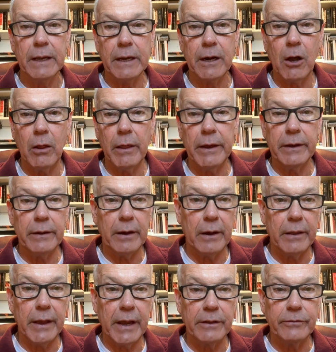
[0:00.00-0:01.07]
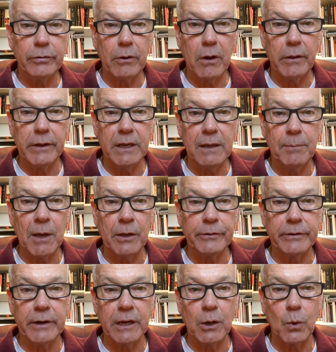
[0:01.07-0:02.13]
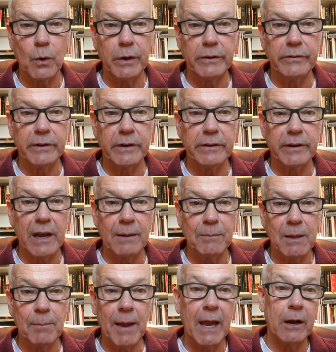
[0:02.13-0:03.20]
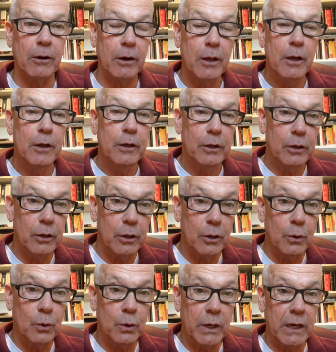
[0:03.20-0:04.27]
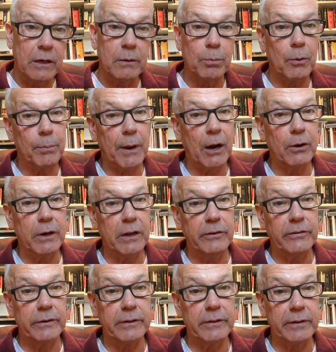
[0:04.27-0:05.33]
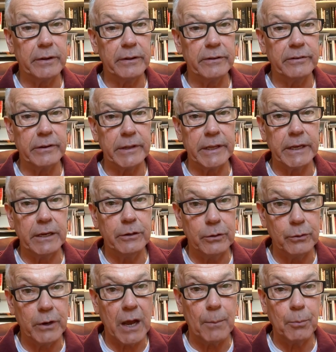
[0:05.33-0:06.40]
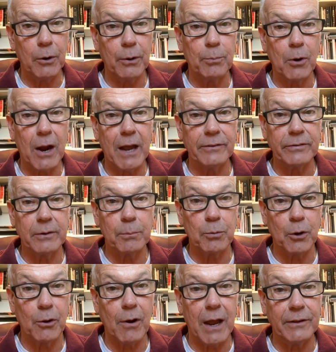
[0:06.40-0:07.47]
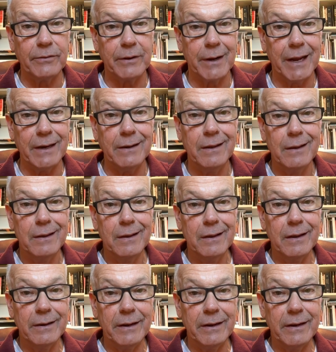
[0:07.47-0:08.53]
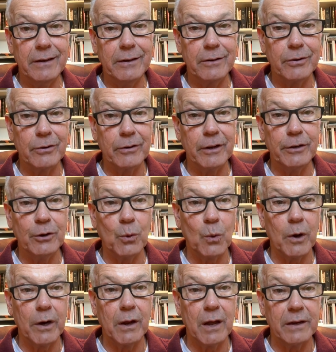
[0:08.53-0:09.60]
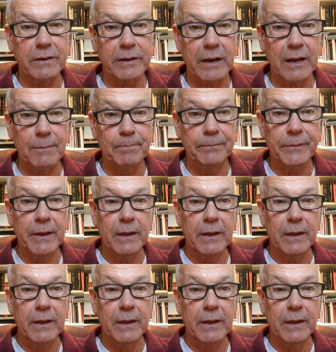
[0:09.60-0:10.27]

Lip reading: And I'll answer all emails and inquiries in a timely manner. You need to prepare diligently. Do not procrastinate, and you need to turn in your work on time.